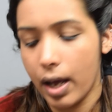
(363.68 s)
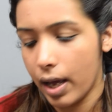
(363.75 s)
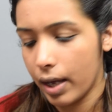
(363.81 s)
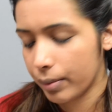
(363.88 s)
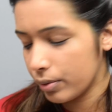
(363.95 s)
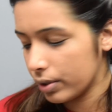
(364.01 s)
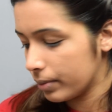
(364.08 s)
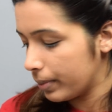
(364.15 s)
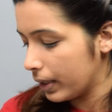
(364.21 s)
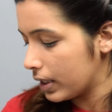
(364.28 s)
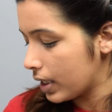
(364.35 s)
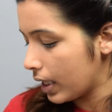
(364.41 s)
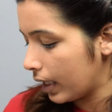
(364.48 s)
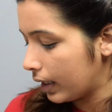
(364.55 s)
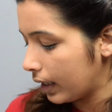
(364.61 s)
I will be
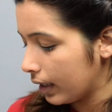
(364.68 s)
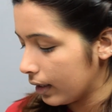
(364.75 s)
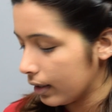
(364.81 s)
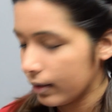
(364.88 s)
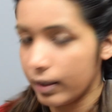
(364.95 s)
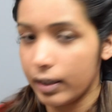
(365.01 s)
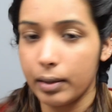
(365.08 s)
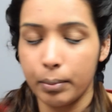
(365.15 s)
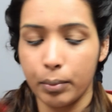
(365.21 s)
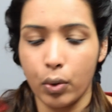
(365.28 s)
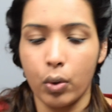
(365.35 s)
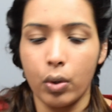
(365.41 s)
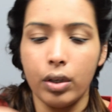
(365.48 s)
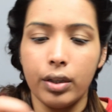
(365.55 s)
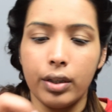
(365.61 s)
taking a little
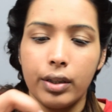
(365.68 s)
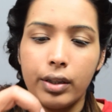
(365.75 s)
more,